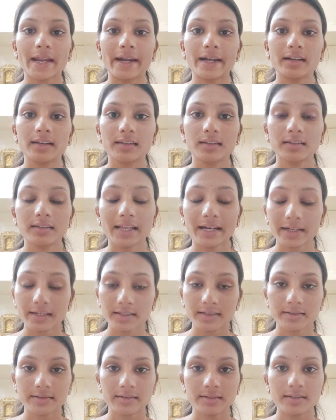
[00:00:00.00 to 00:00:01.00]
and that
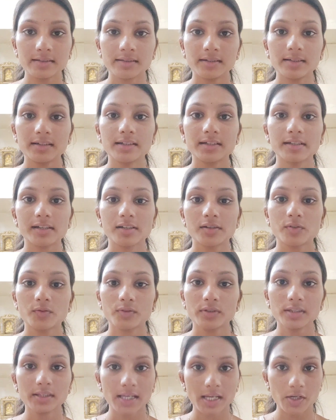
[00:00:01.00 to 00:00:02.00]
history is related to
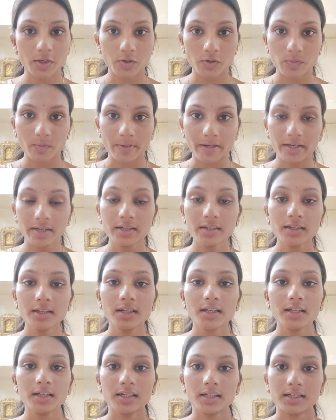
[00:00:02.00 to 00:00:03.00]
the thalidomide
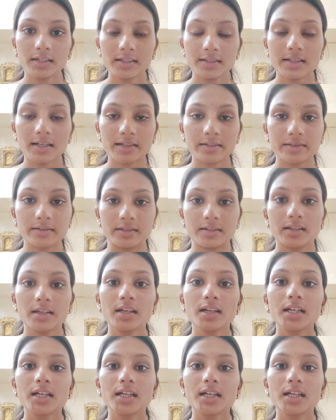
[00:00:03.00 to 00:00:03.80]
disaster.